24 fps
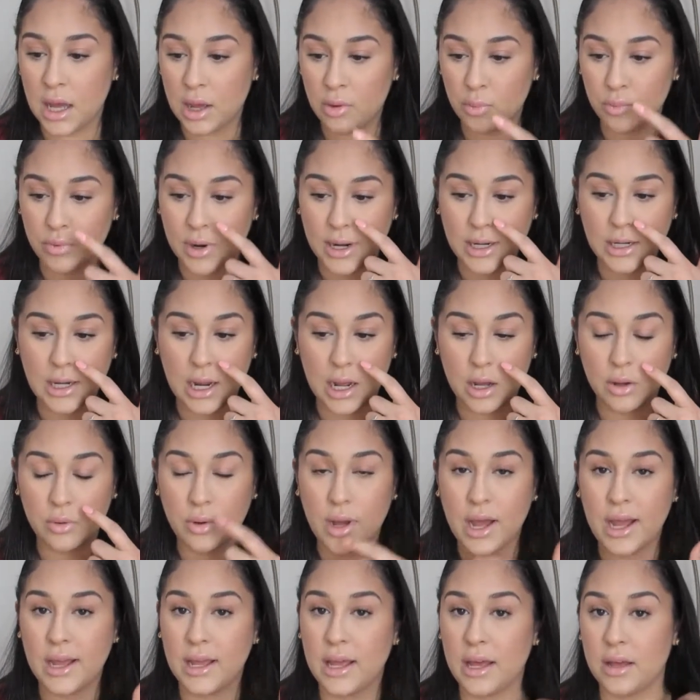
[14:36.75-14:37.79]
Right now,
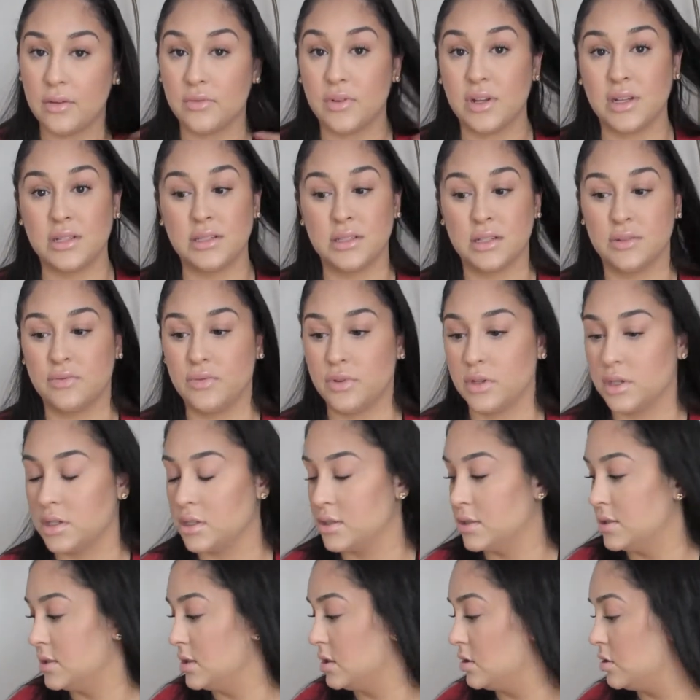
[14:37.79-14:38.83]
I have a different
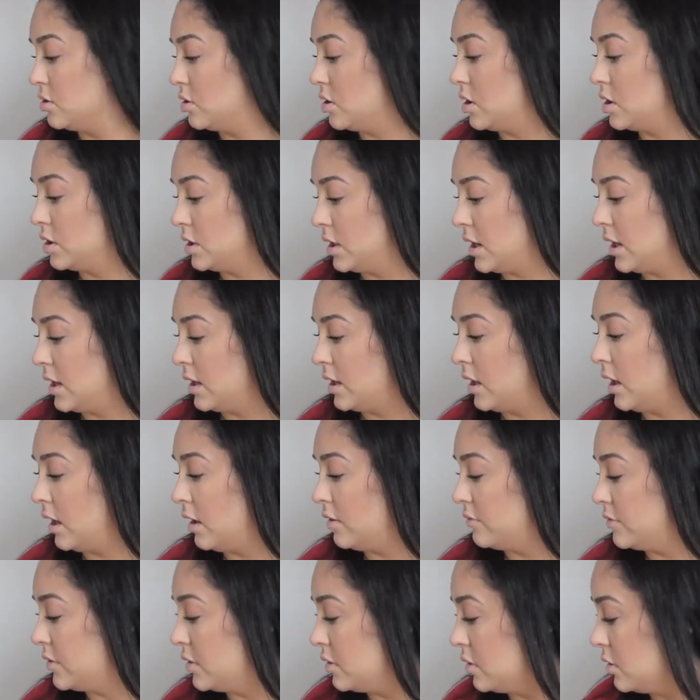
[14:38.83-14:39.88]
concealer on. I
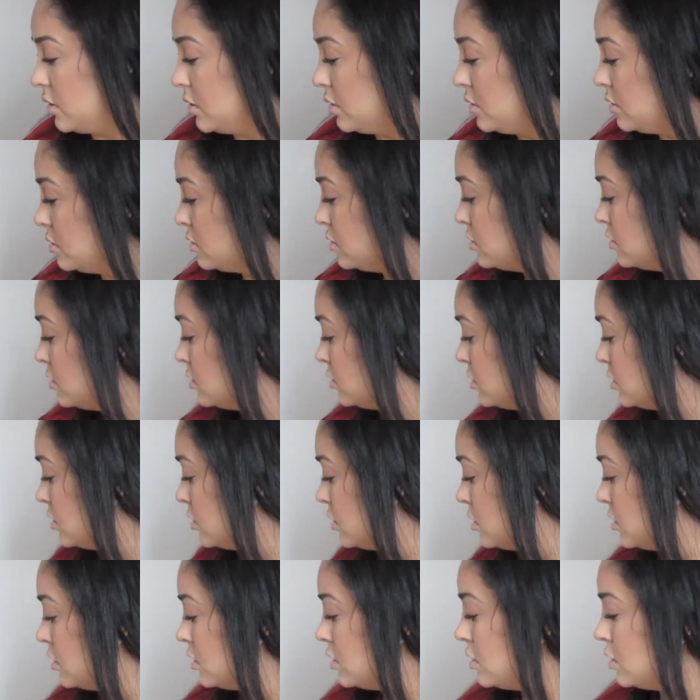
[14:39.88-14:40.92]
have the
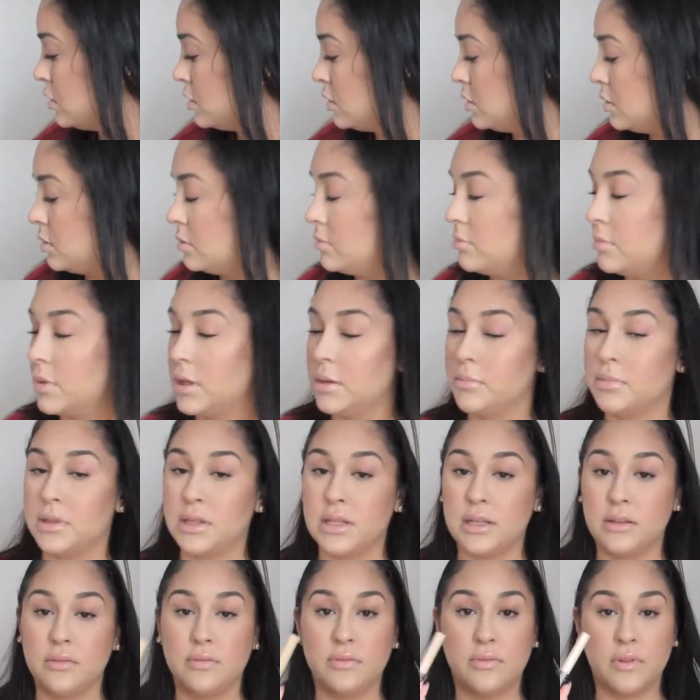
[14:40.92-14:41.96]

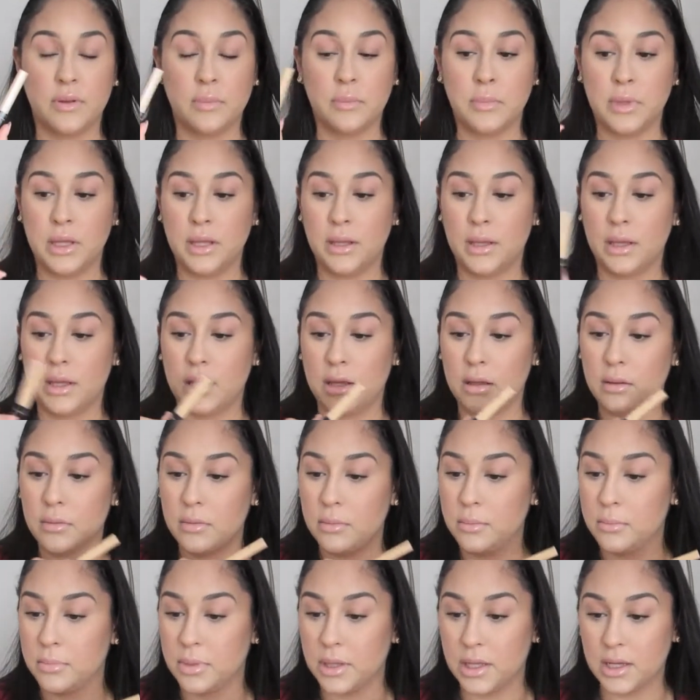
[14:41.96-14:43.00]
Maybelline Fit Me
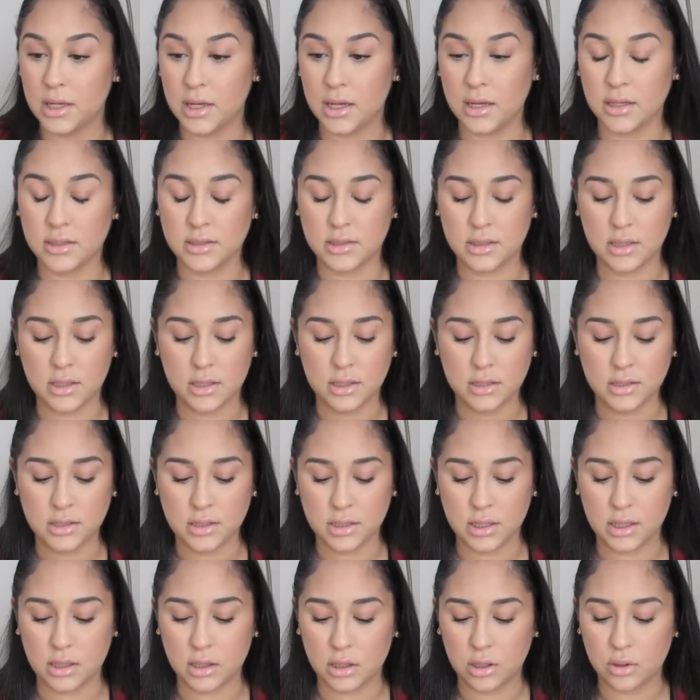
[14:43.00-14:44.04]
because the
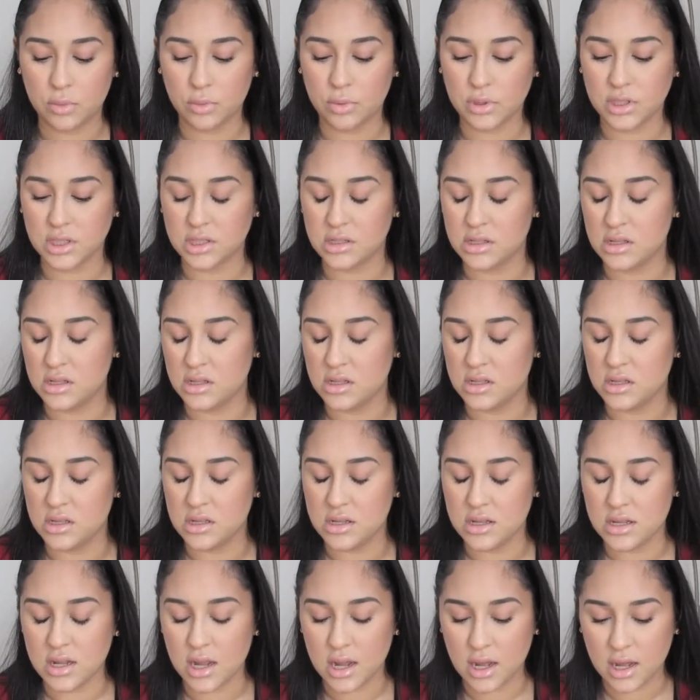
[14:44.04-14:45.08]
concealer was
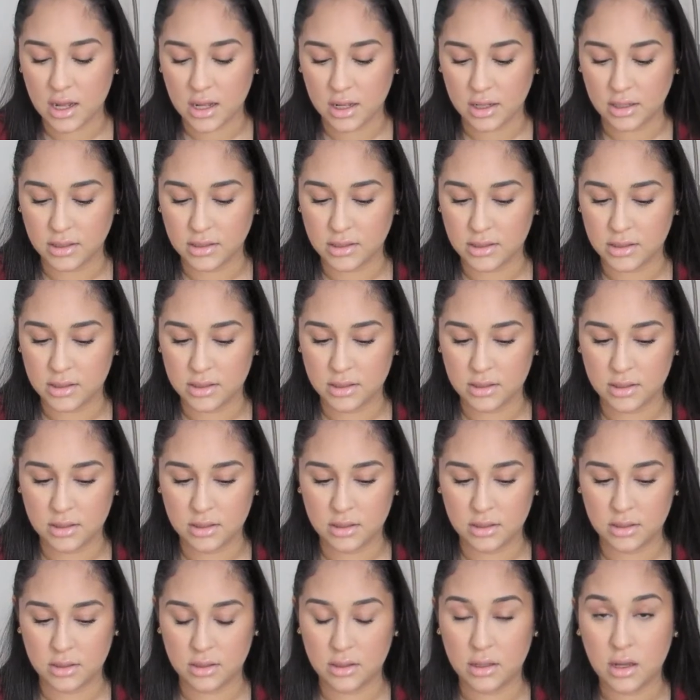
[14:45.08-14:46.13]
not
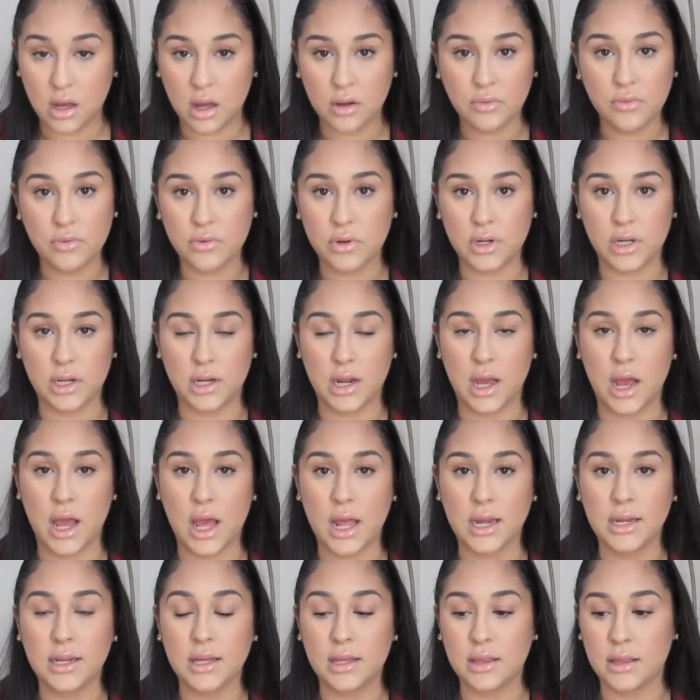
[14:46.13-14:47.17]
covering
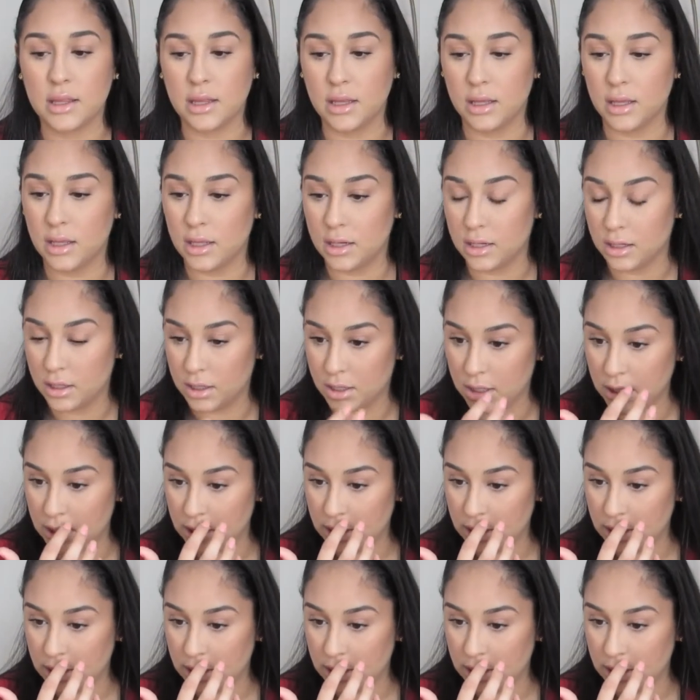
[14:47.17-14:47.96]
anything and it